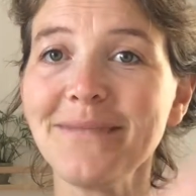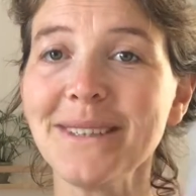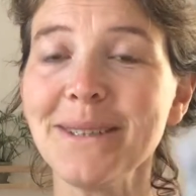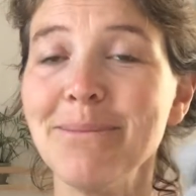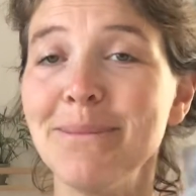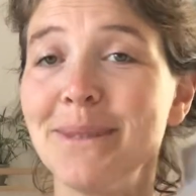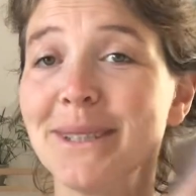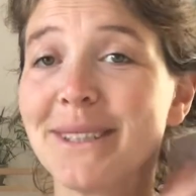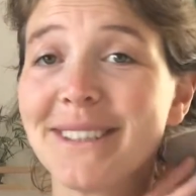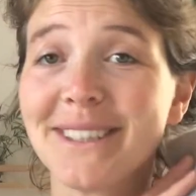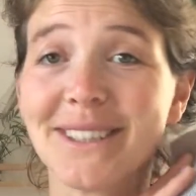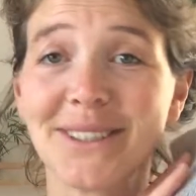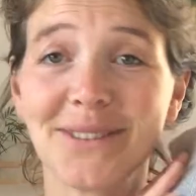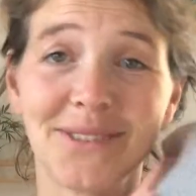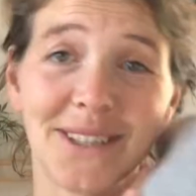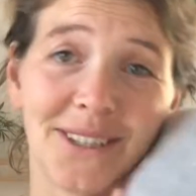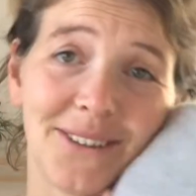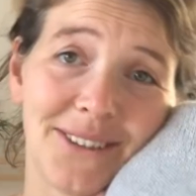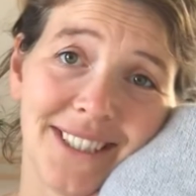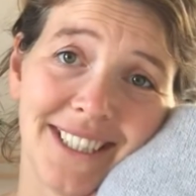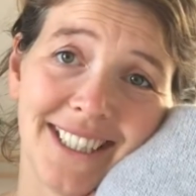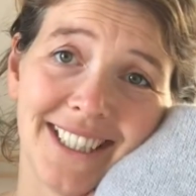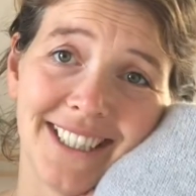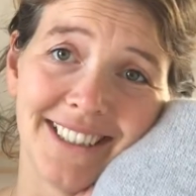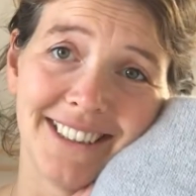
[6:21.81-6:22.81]
But it's very
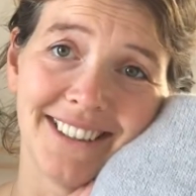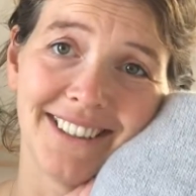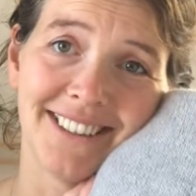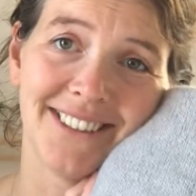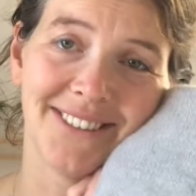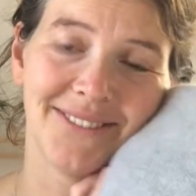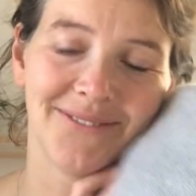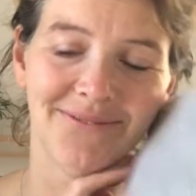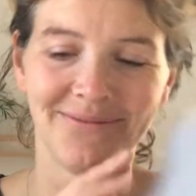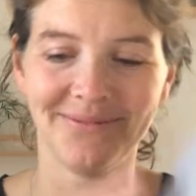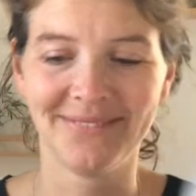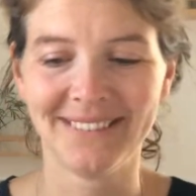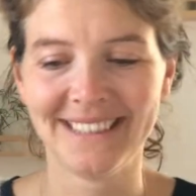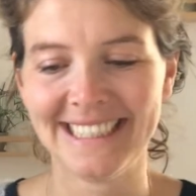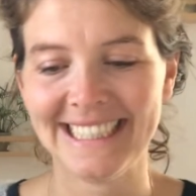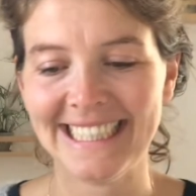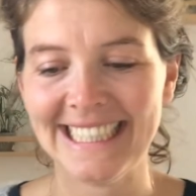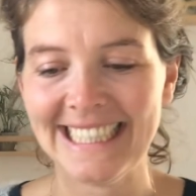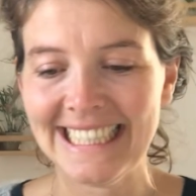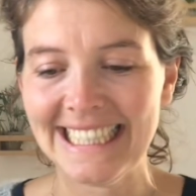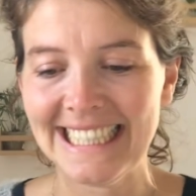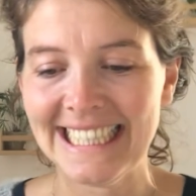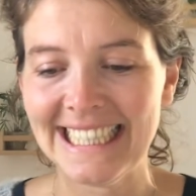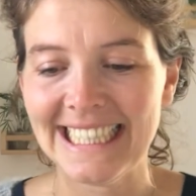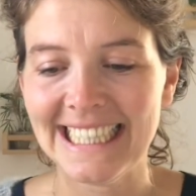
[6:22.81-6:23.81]
nice.
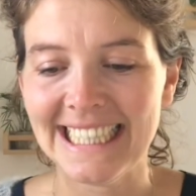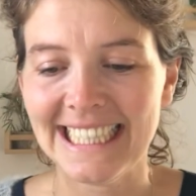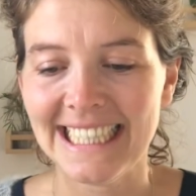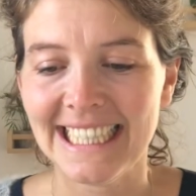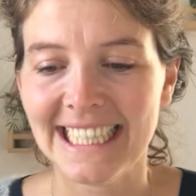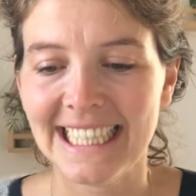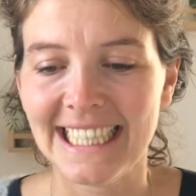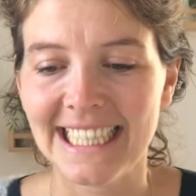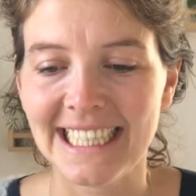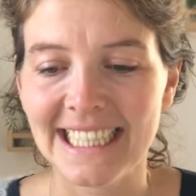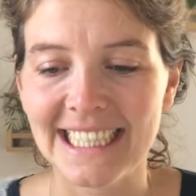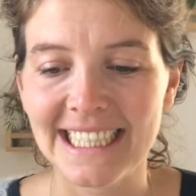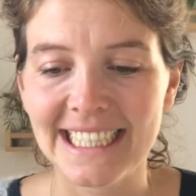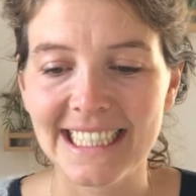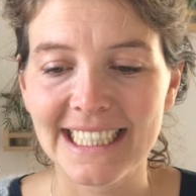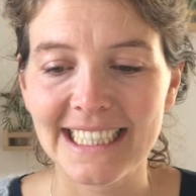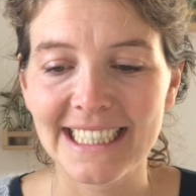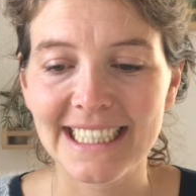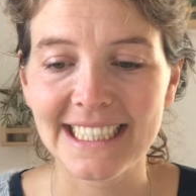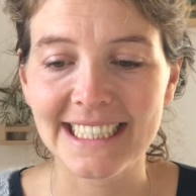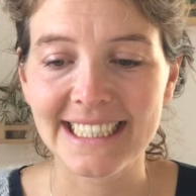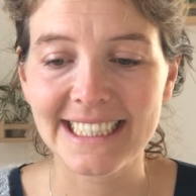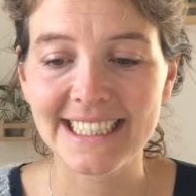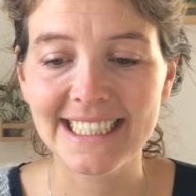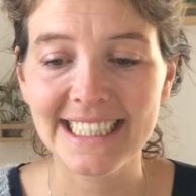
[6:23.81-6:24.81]

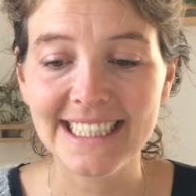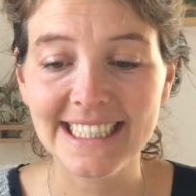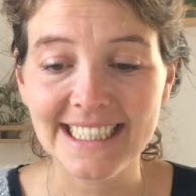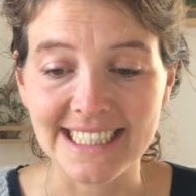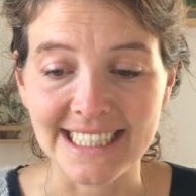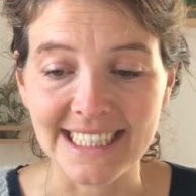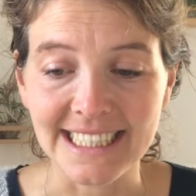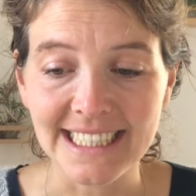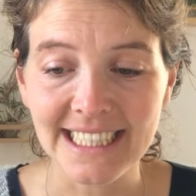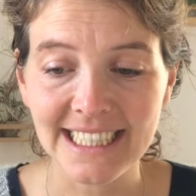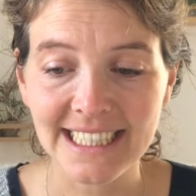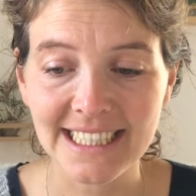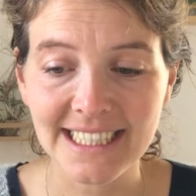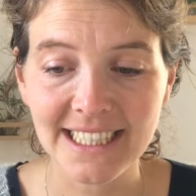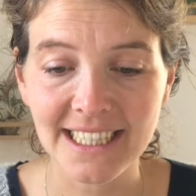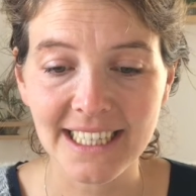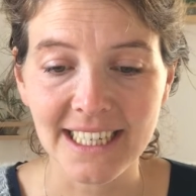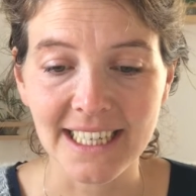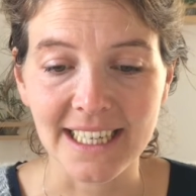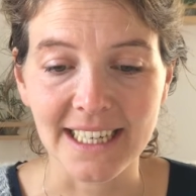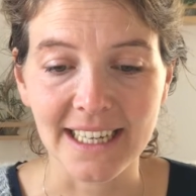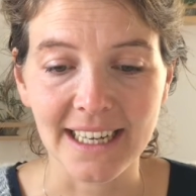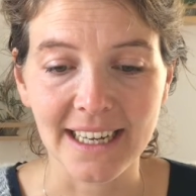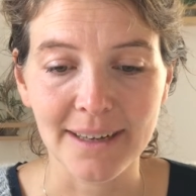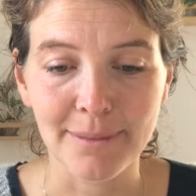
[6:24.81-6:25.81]
That's it
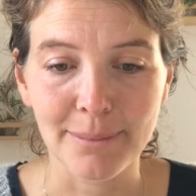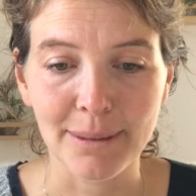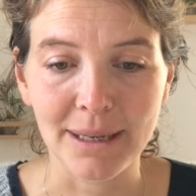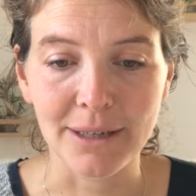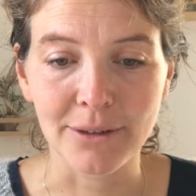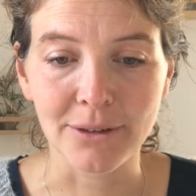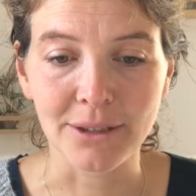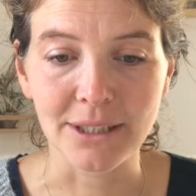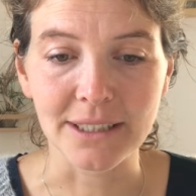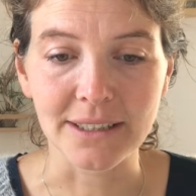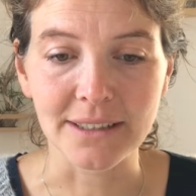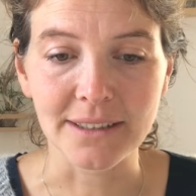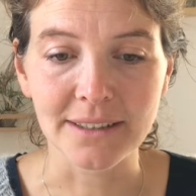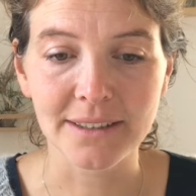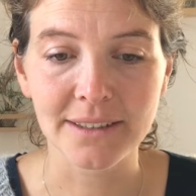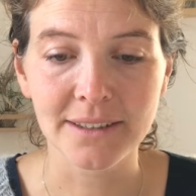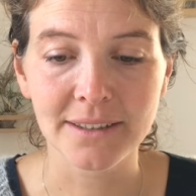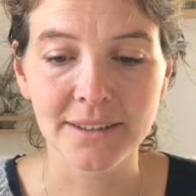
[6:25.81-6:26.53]
actually about it.